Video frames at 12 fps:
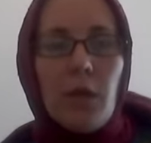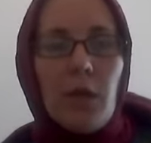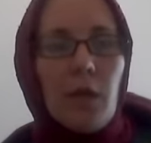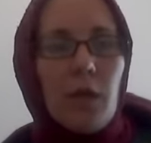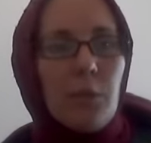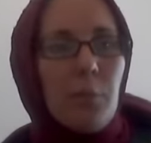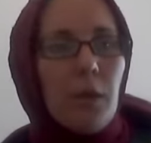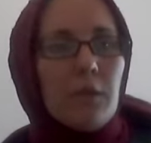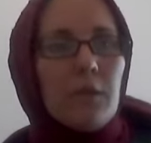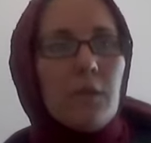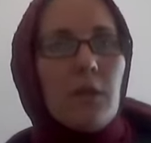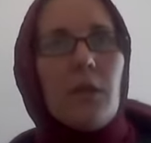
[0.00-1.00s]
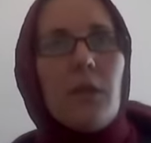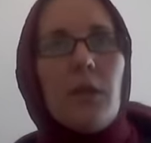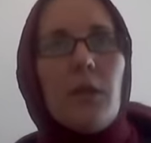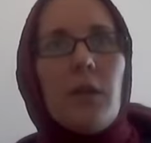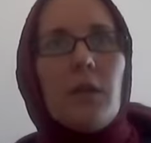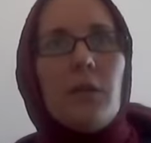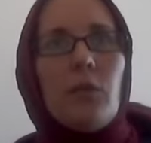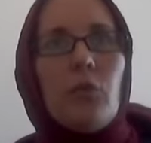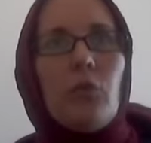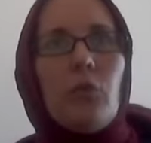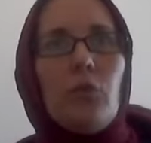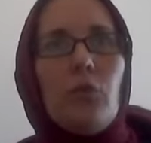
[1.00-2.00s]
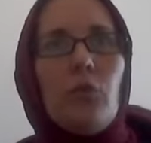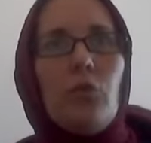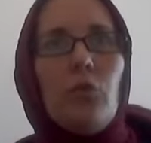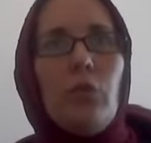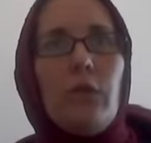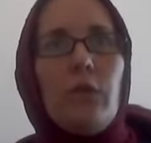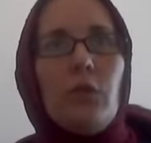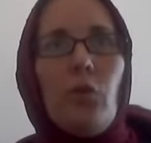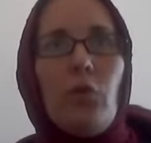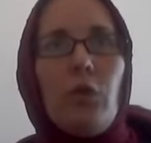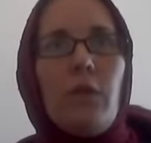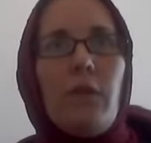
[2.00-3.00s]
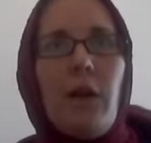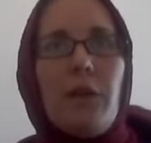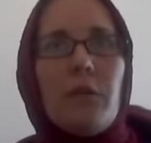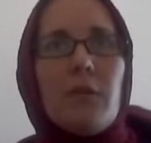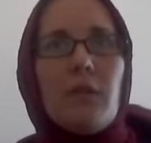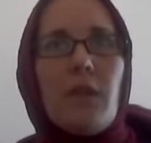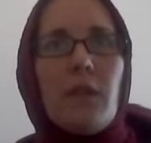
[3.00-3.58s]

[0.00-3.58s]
But due to coronavirus,